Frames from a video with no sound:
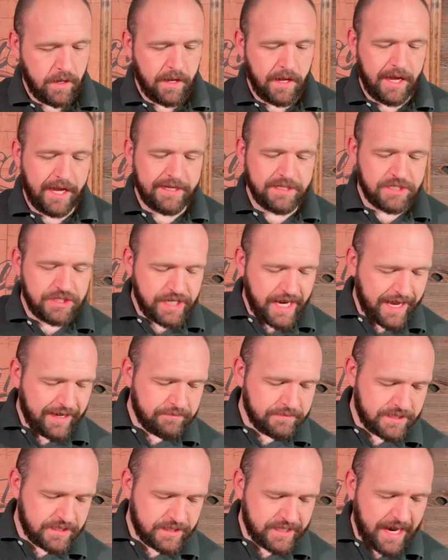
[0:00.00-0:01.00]
In
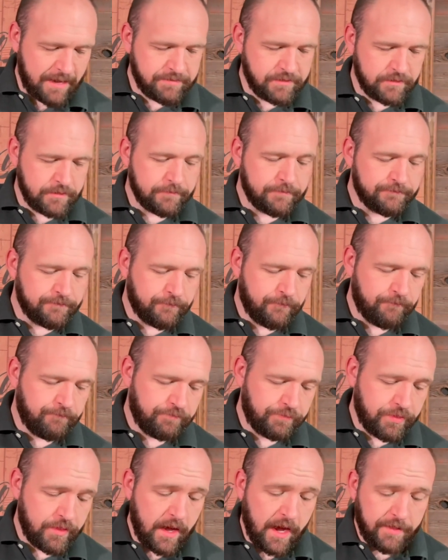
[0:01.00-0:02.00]
James chapter
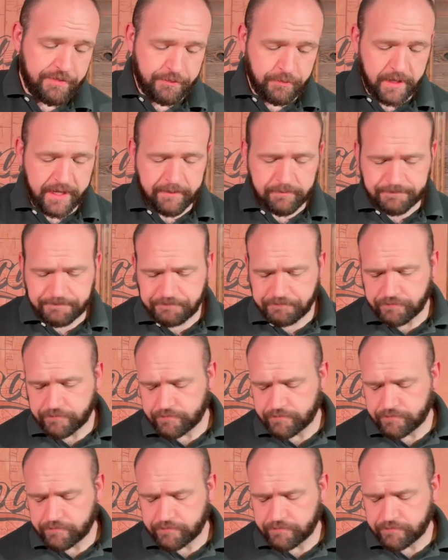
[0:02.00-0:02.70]
3,